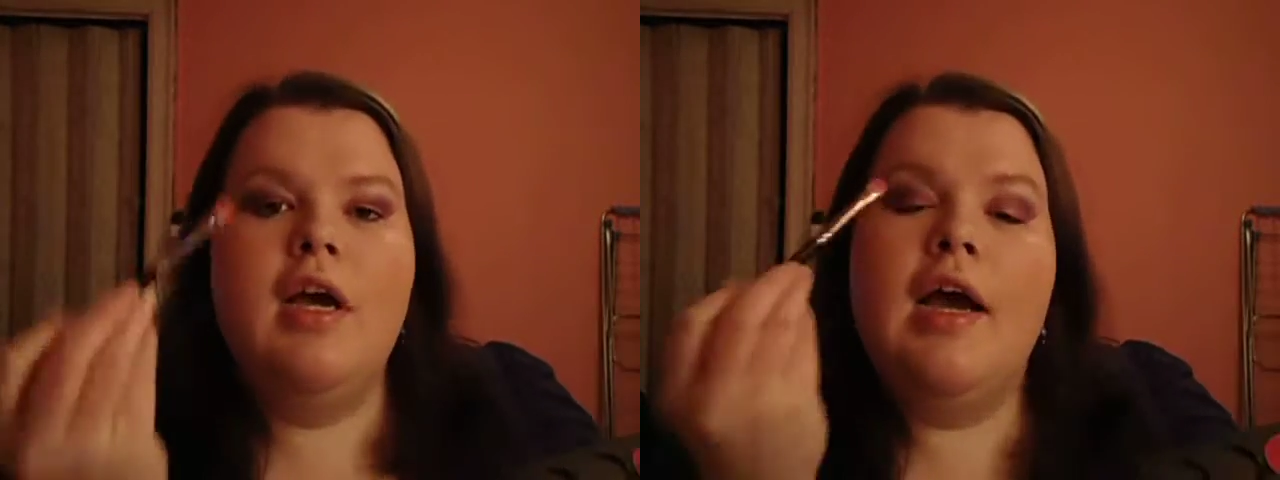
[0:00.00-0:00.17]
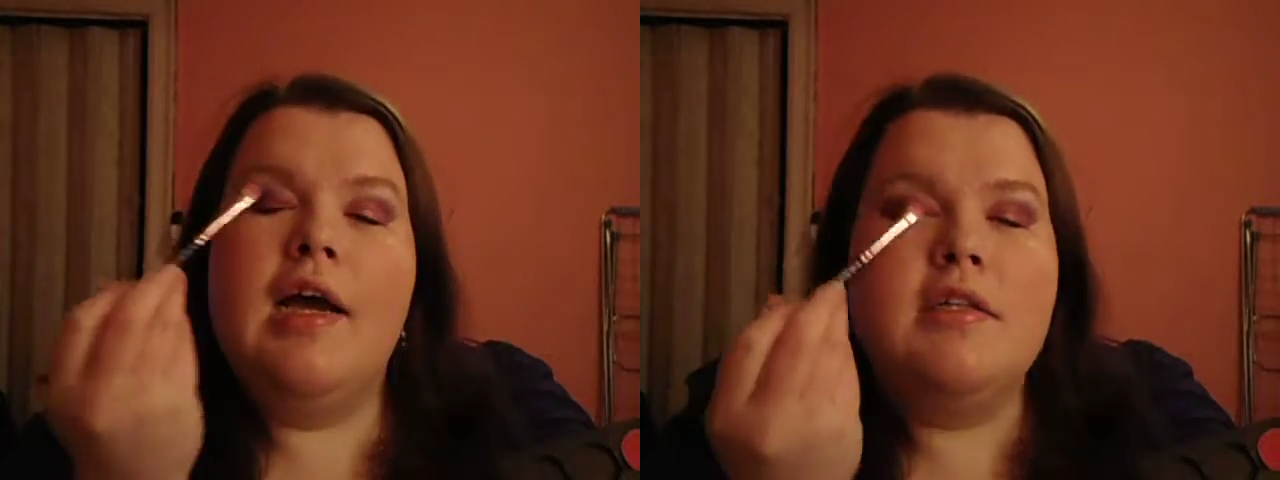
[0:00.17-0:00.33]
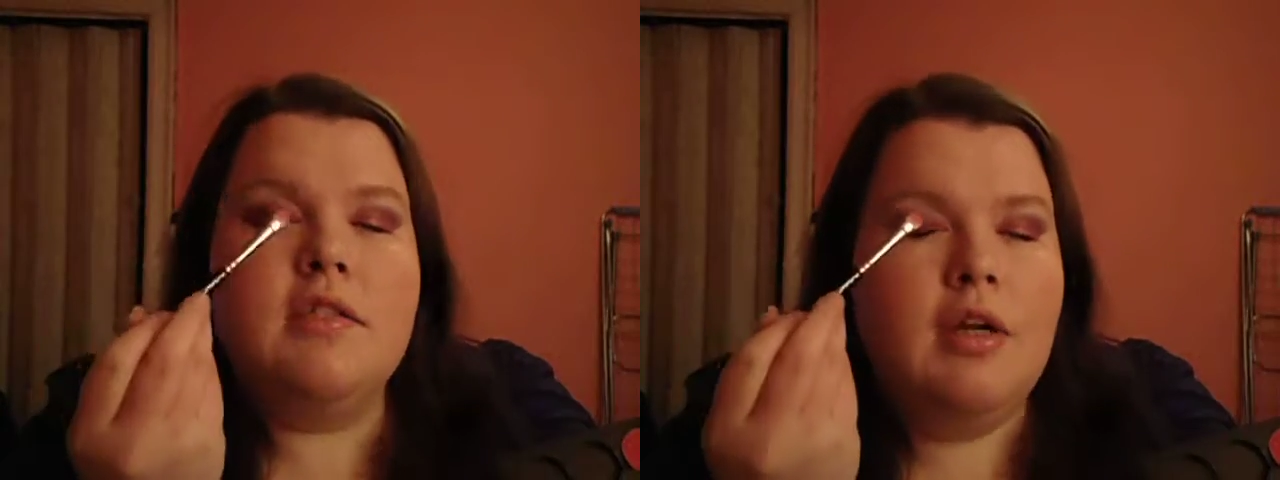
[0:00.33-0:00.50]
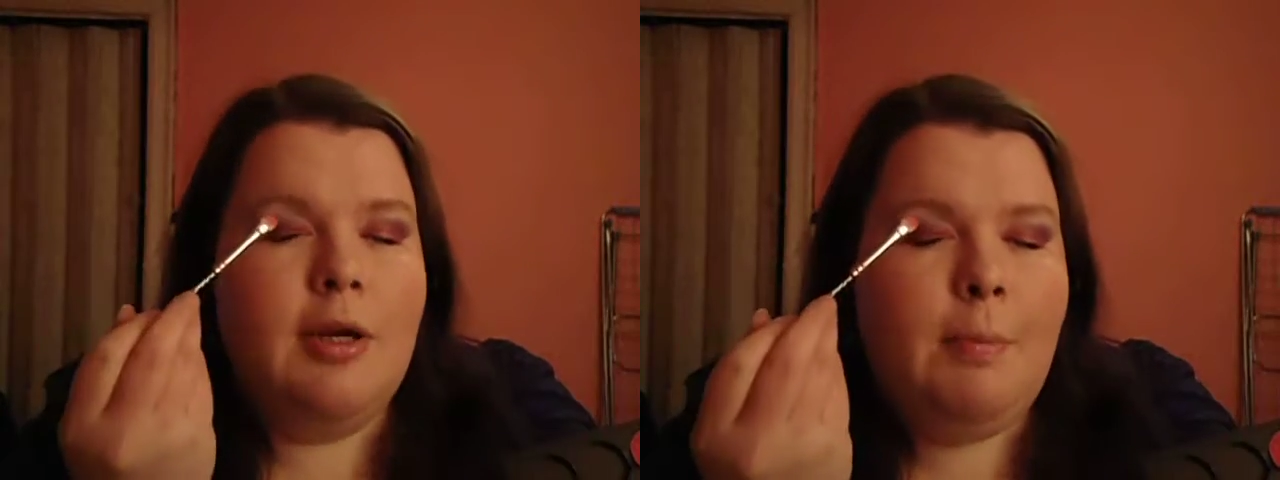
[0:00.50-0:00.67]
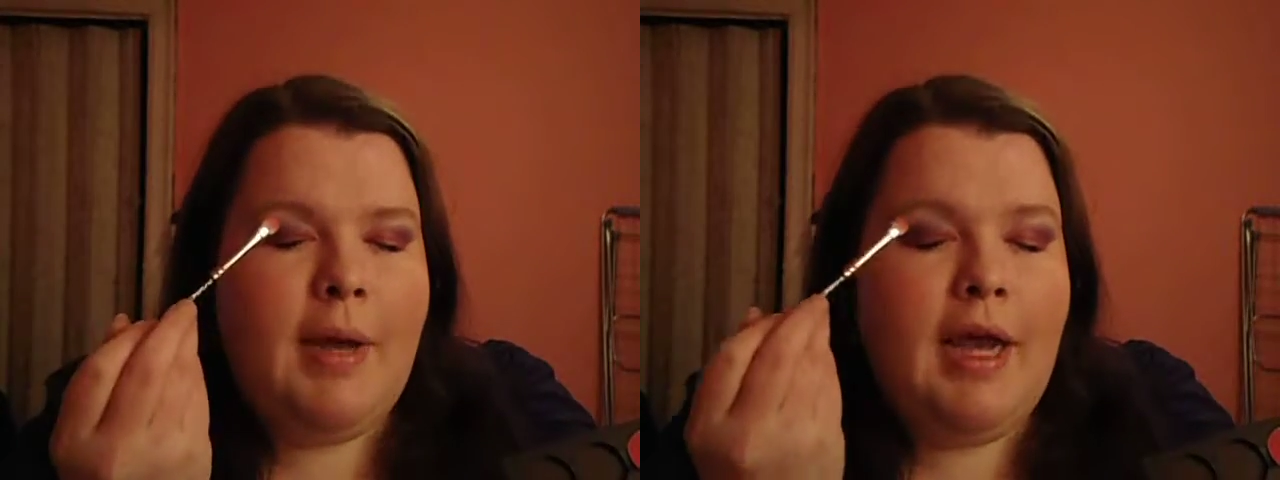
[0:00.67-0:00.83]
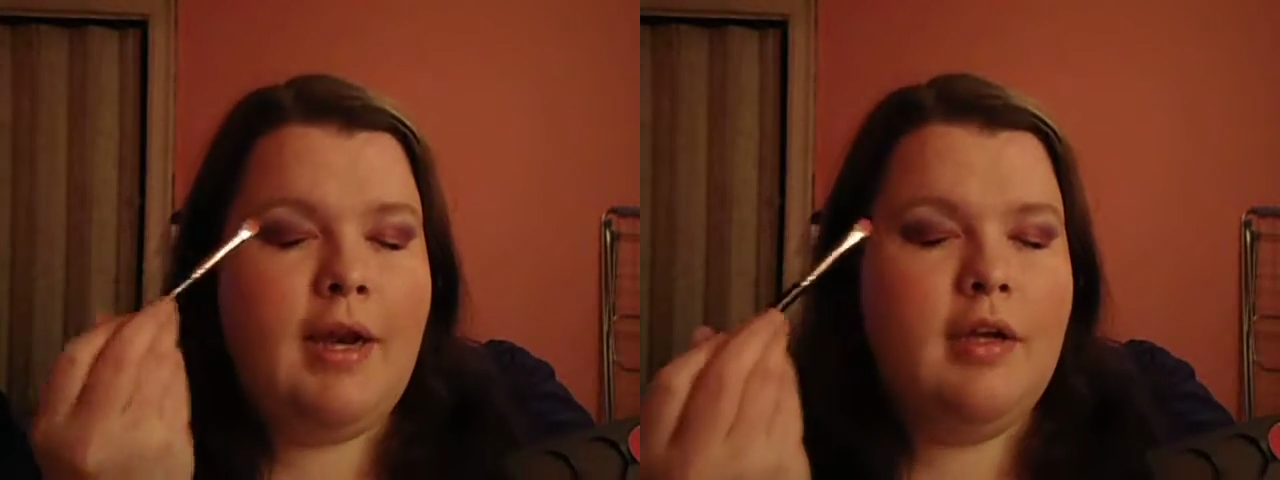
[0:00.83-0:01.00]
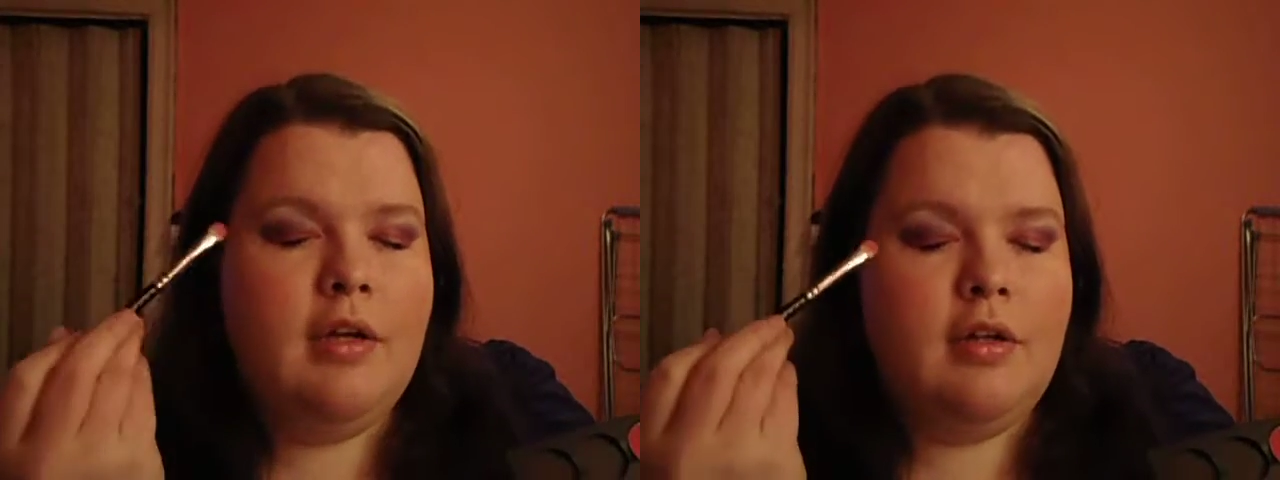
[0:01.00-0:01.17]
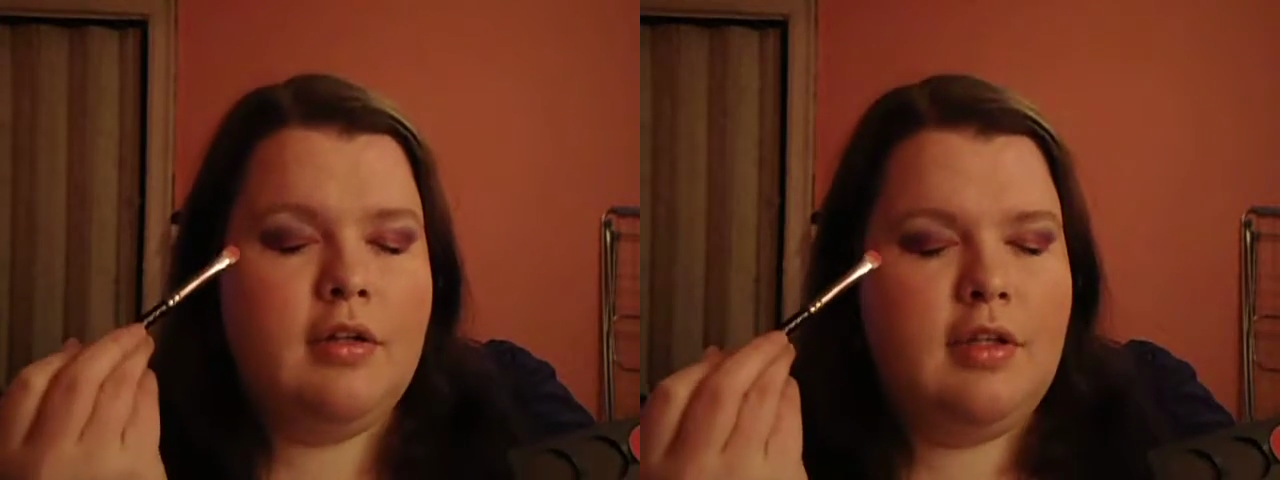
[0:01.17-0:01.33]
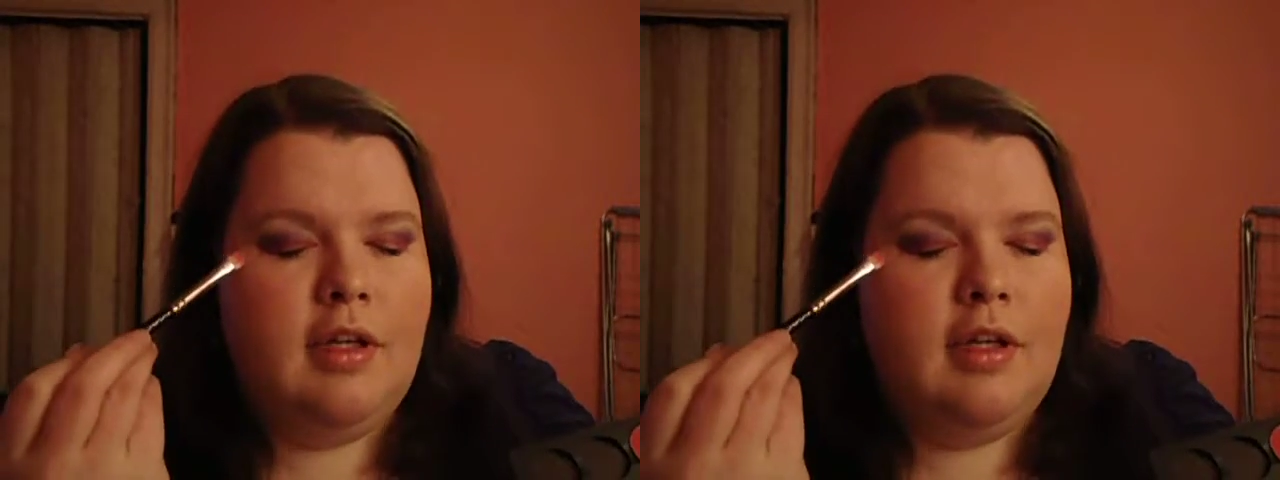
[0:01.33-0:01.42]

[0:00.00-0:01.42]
and started patting it on the